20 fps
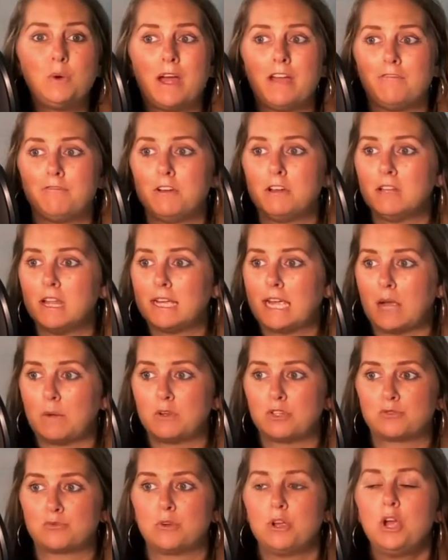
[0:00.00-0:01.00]
I felt like I
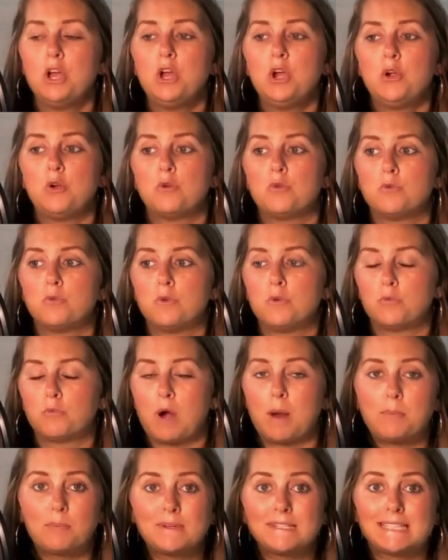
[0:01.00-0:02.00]
was
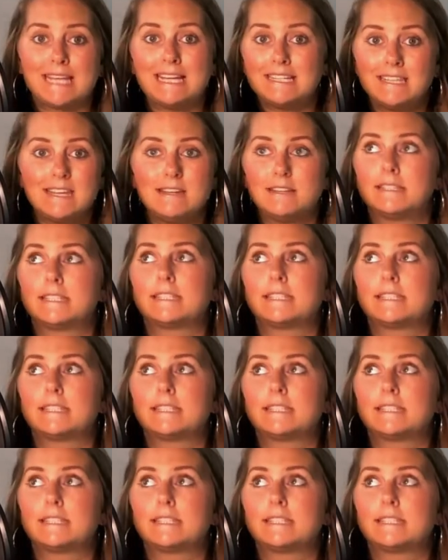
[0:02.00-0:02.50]
representing